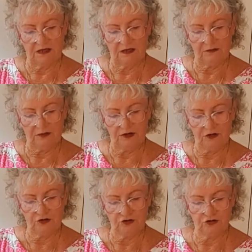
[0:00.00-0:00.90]
1,
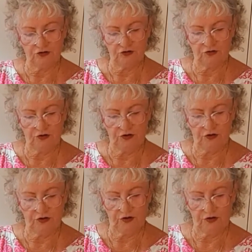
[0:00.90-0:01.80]
2,
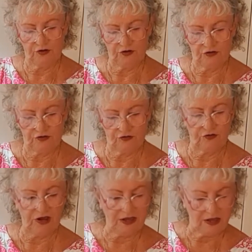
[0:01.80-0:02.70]

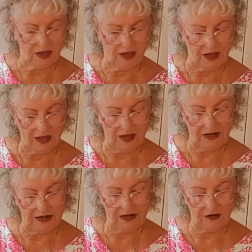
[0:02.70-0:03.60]
3.
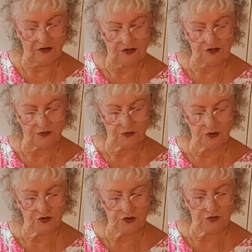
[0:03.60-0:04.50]
And here I just want to
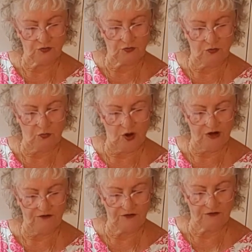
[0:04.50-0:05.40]
do one
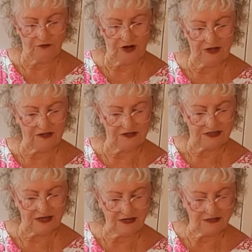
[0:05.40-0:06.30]
of the
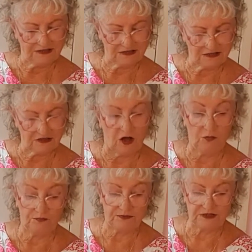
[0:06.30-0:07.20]
frankincense.
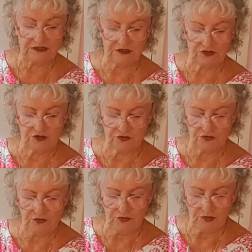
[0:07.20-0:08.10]
Oops, I did
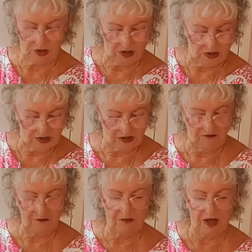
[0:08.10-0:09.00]
2.
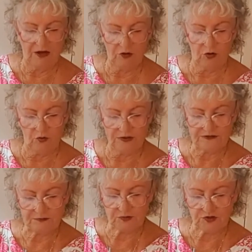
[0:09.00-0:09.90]
Never mind. Always
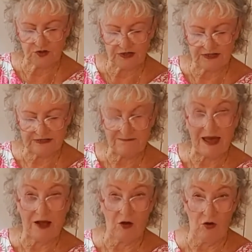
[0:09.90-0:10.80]
put your lids
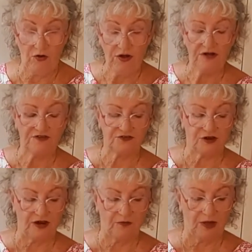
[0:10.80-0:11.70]
back on
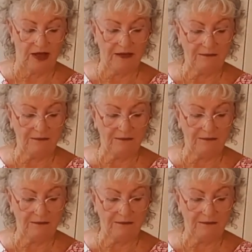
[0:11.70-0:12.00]
straight away